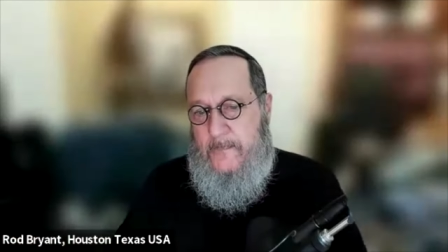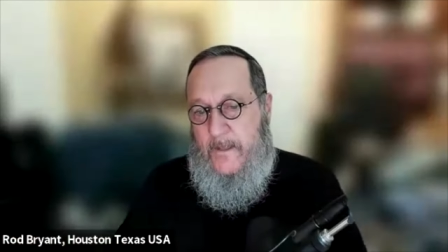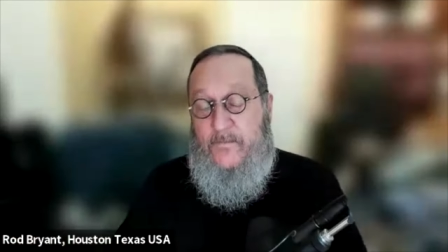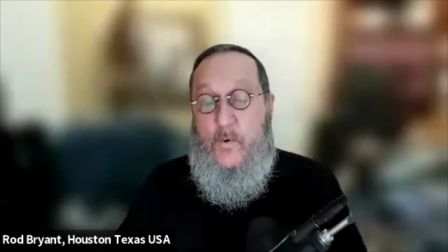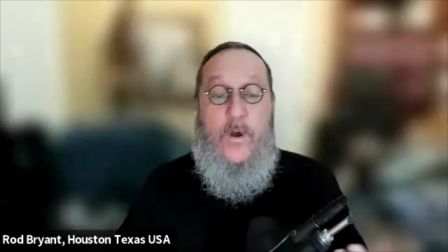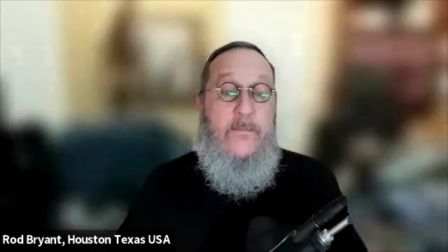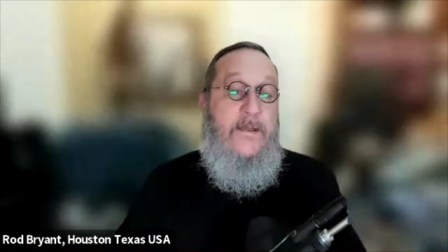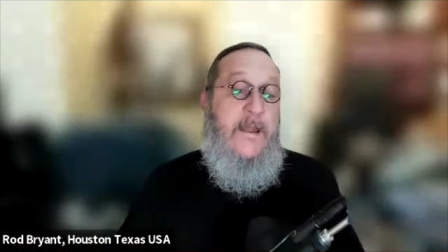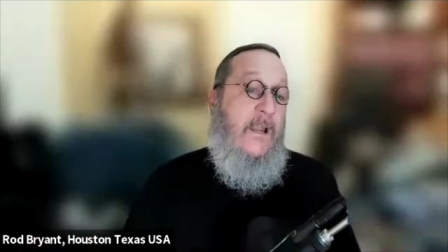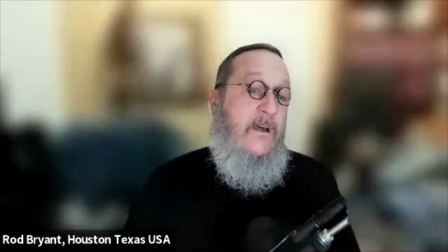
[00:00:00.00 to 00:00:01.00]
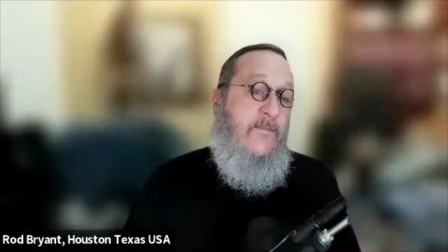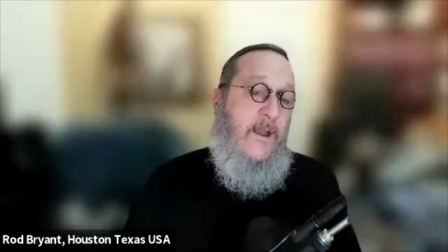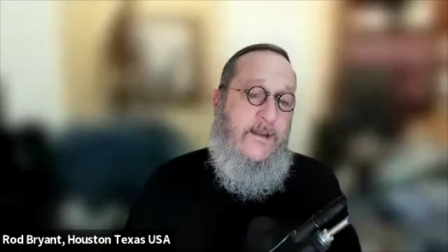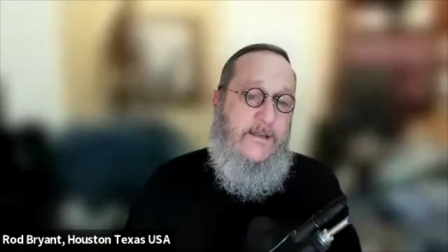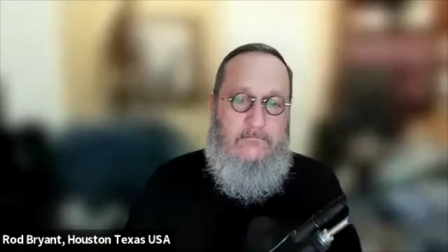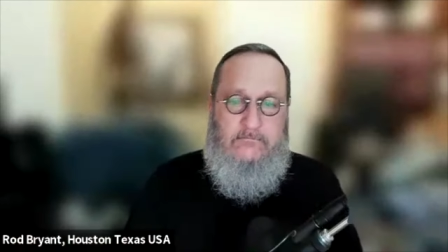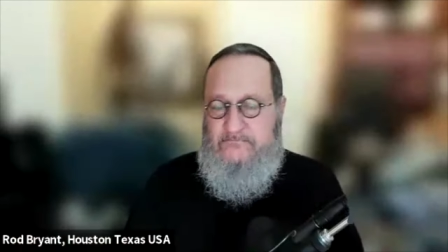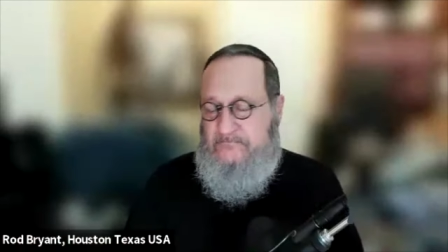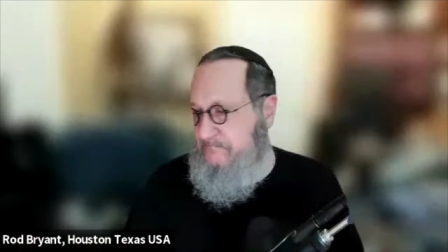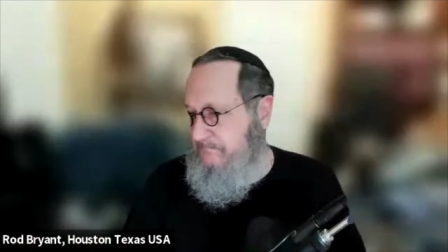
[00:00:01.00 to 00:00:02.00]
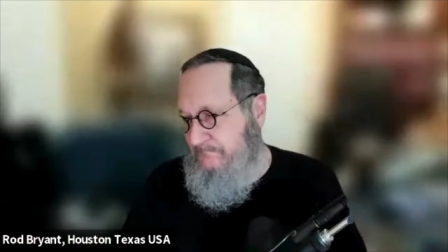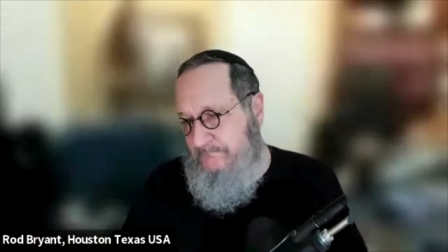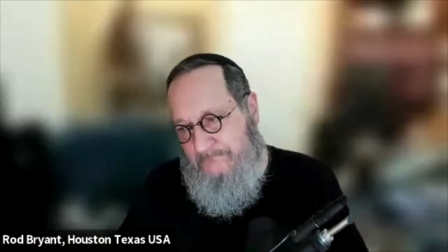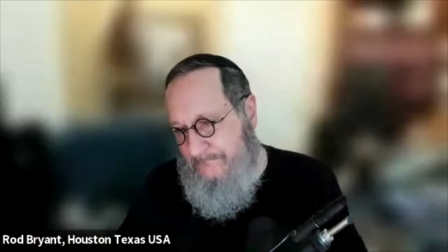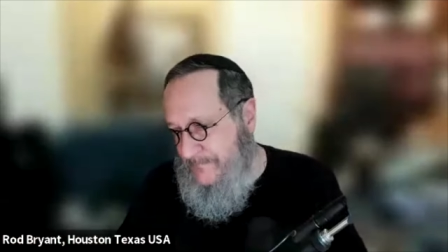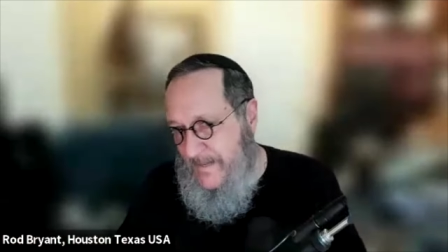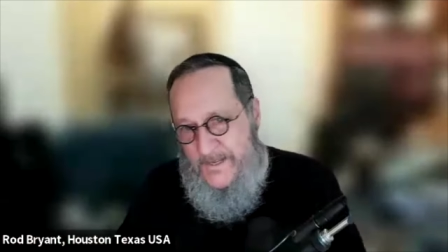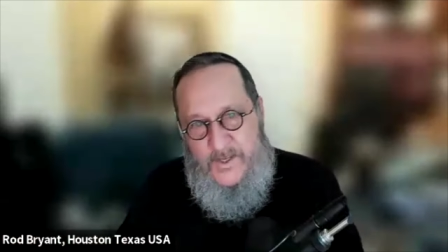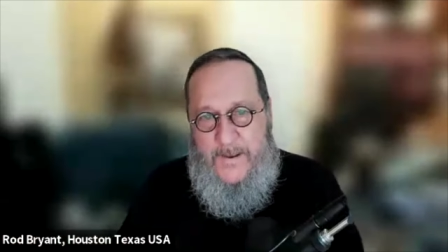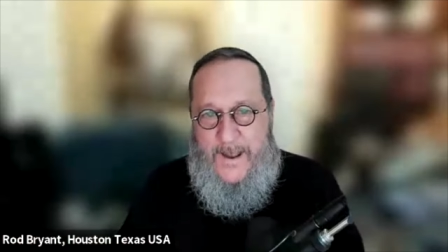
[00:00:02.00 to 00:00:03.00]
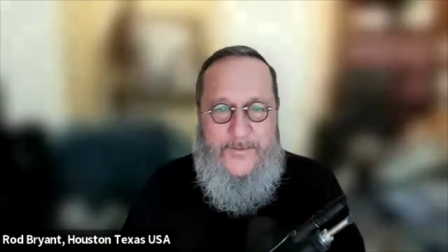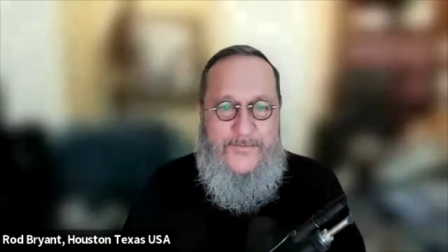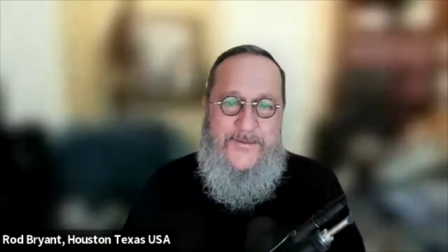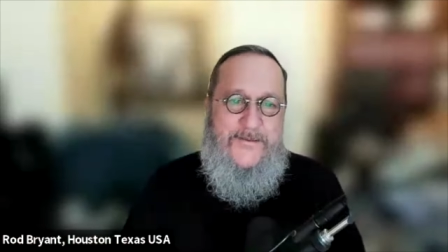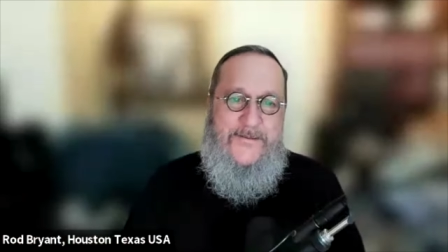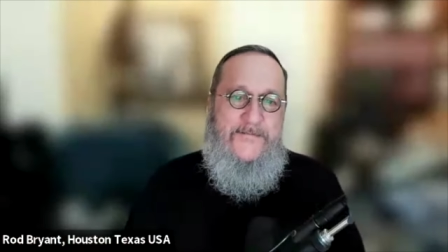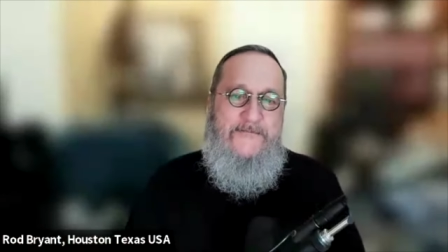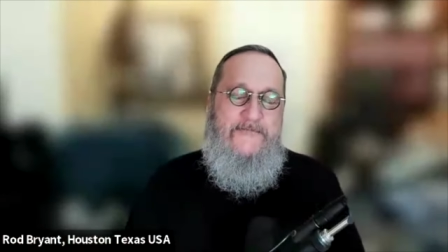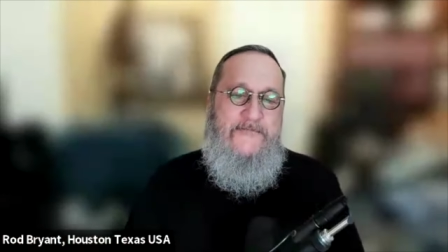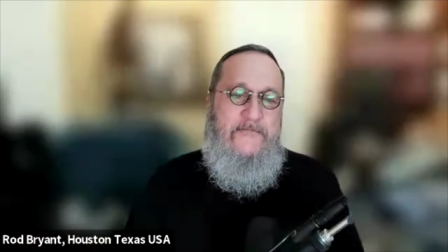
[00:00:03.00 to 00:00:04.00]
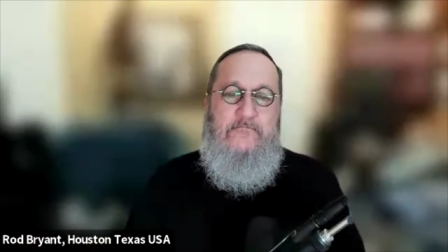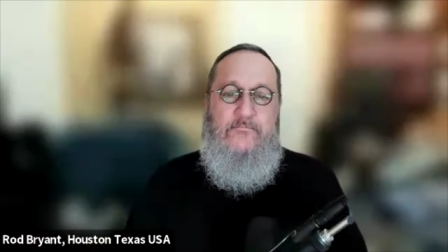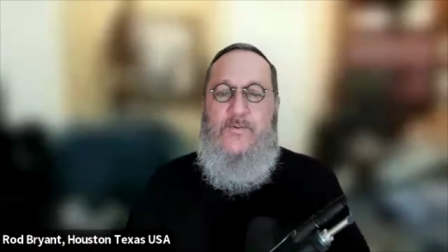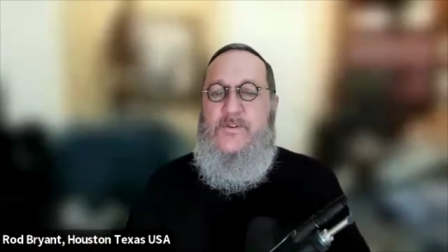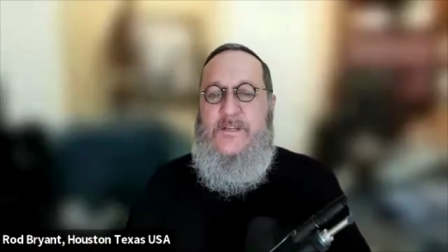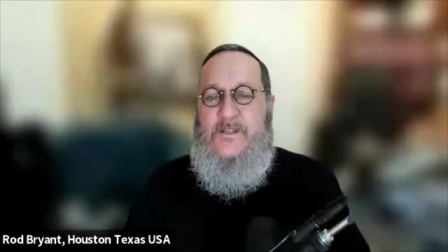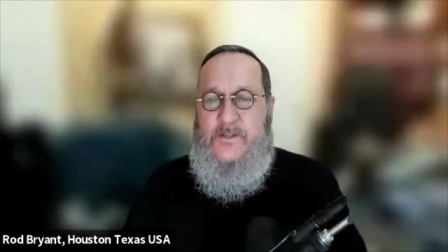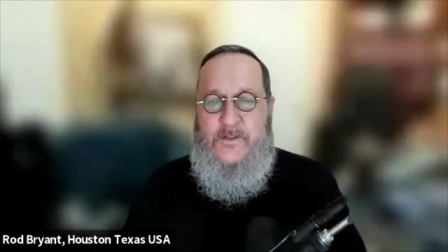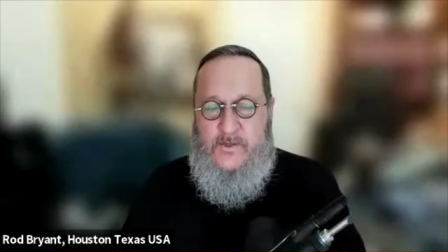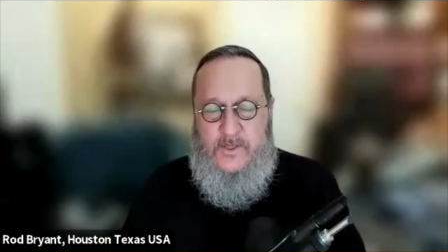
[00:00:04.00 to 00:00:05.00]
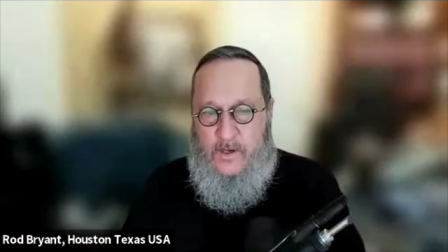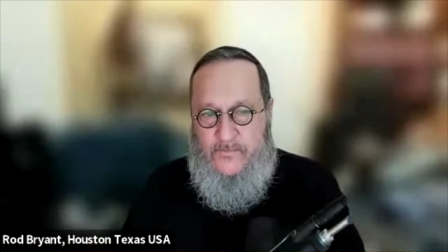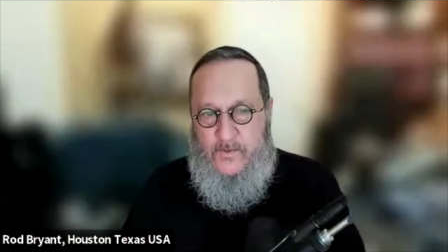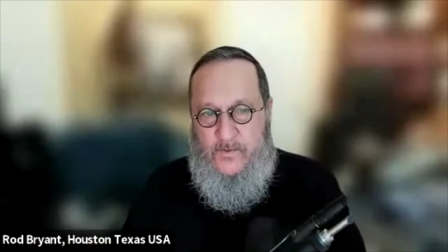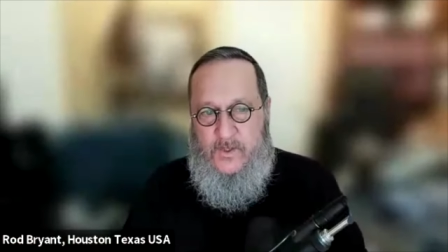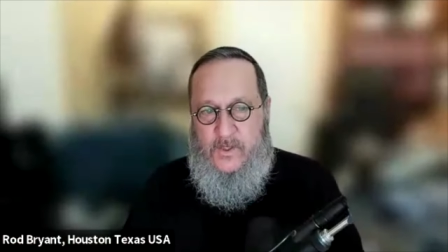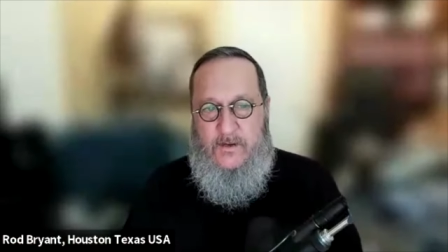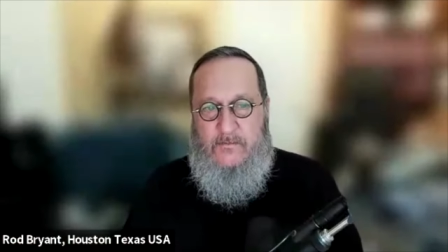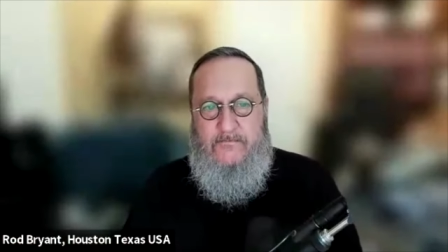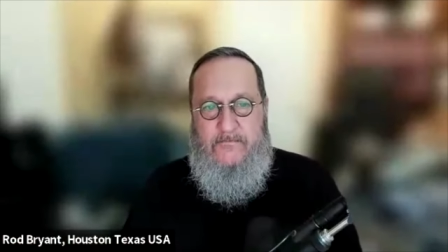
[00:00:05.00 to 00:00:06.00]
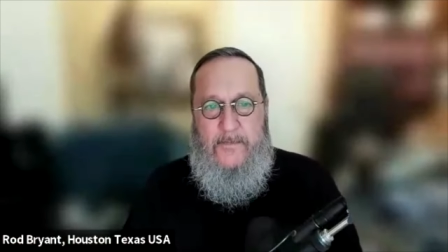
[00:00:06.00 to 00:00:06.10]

If you want to be elevated, it's about presenting yourself to Hashem.